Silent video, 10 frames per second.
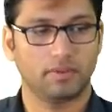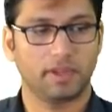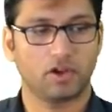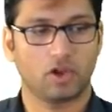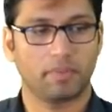
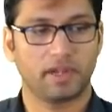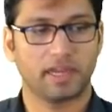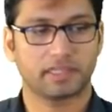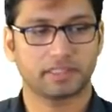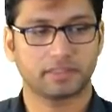there will be a
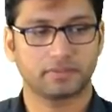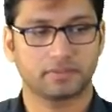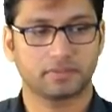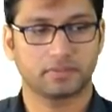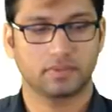normal
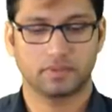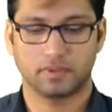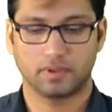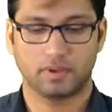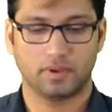reaction,
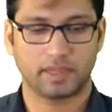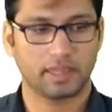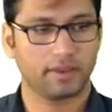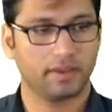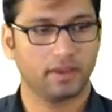
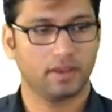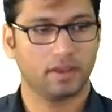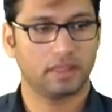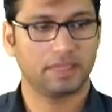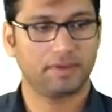okay,
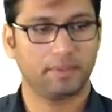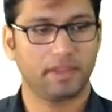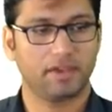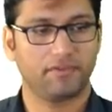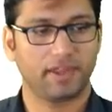there
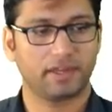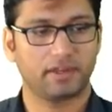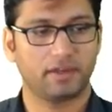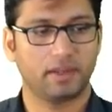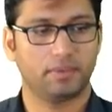will be a
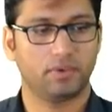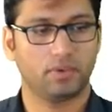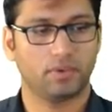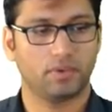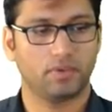weight
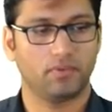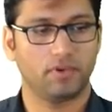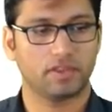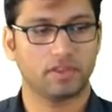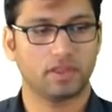W,
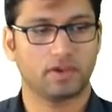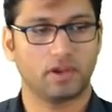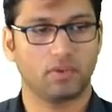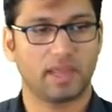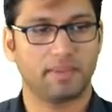which is
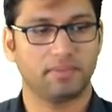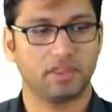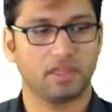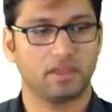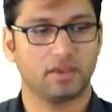equal to
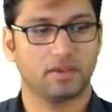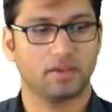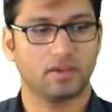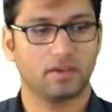mg,